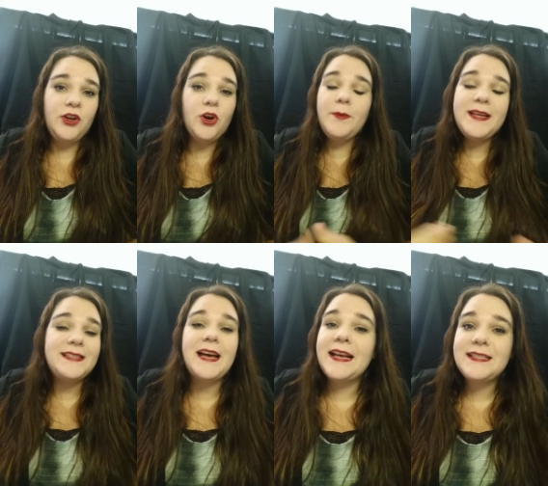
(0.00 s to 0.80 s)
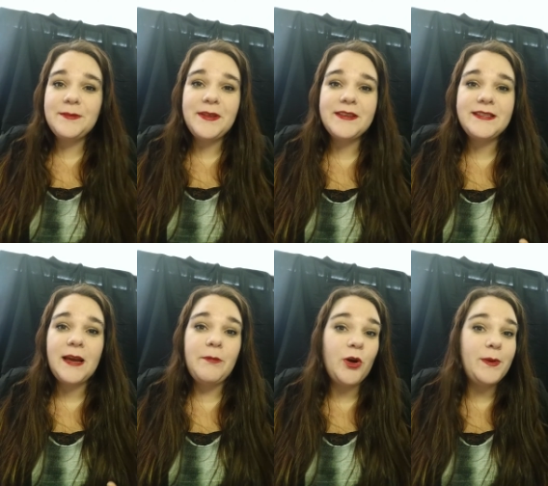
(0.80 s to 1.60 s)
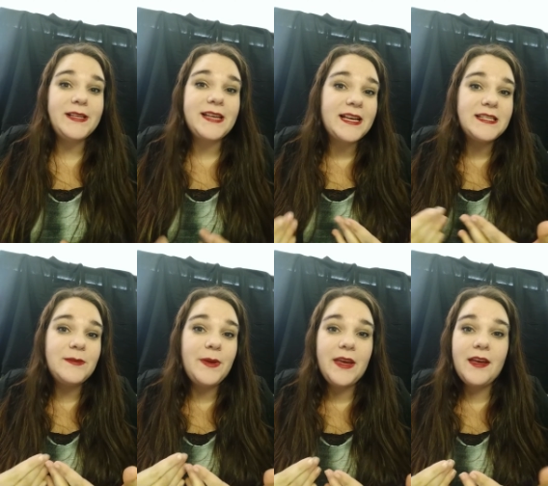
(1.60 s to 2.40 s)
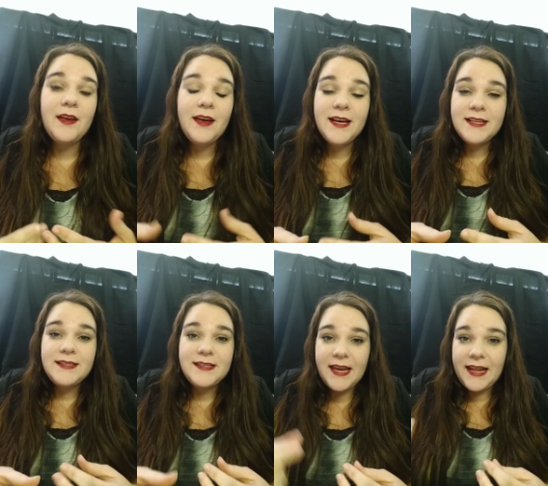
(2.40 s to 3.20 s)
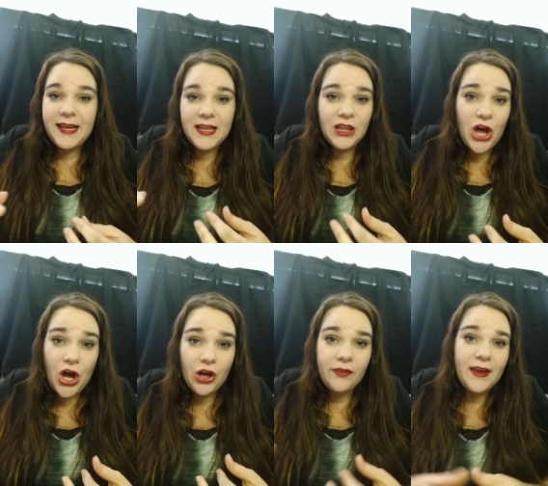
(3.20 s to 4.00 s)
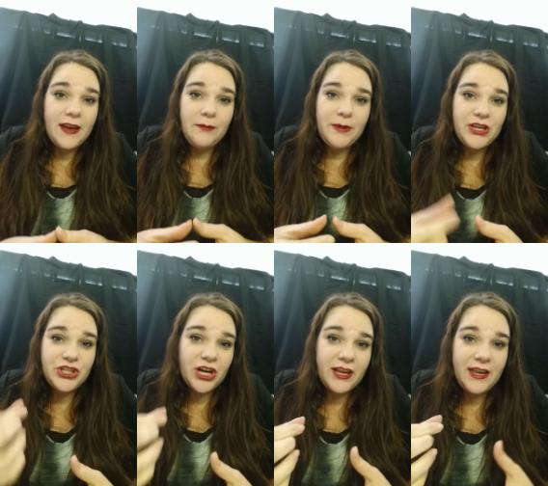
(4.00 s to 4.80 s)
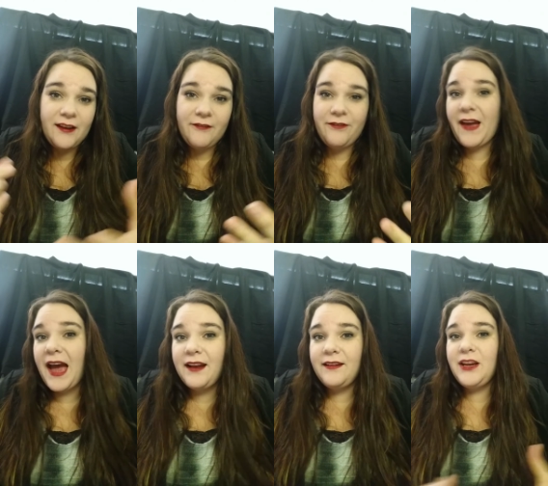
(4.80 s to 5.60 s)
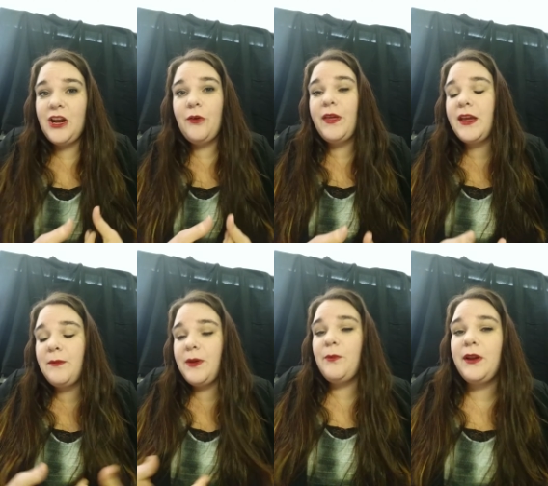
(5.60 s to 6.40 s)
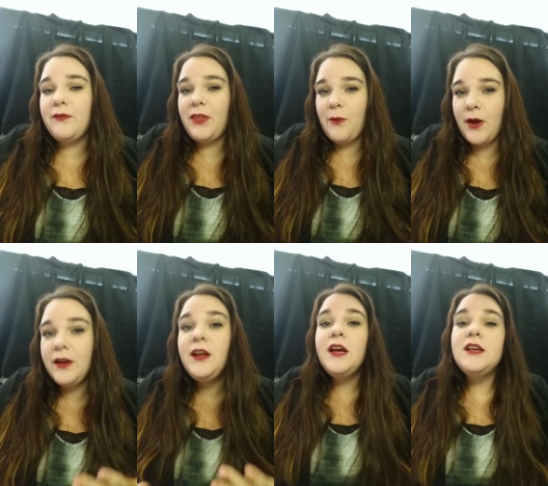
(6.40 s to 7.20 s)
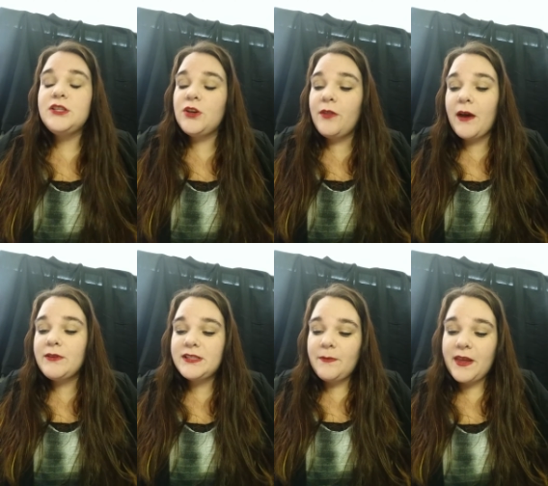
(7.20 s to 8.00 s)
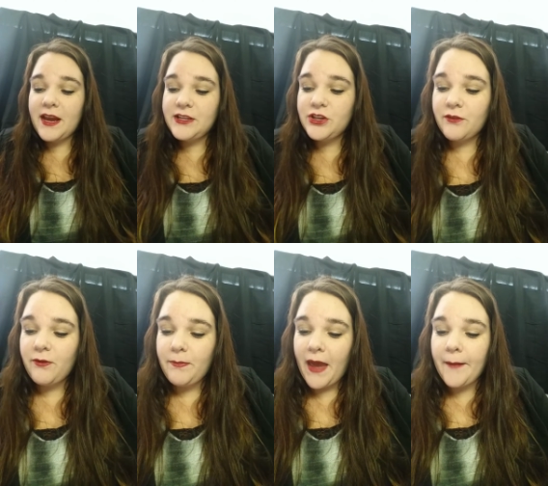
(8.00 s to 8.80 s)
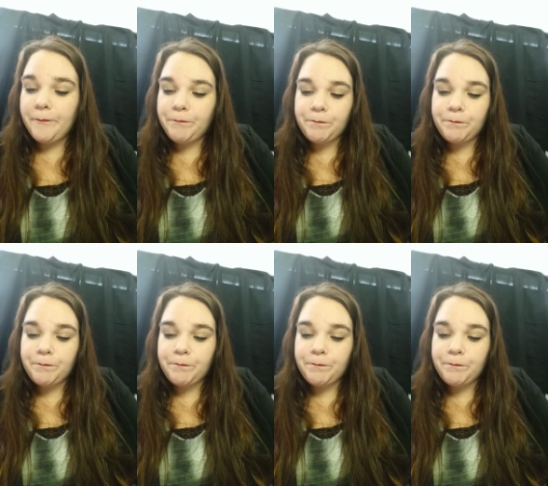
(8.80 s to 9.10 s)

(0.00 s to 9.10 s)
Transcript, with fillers: Nobody's has to be the same. Nobody's has to be skinny and long. They can be chunky and fat. You know, they can be whatever they want. So that was something I took from that.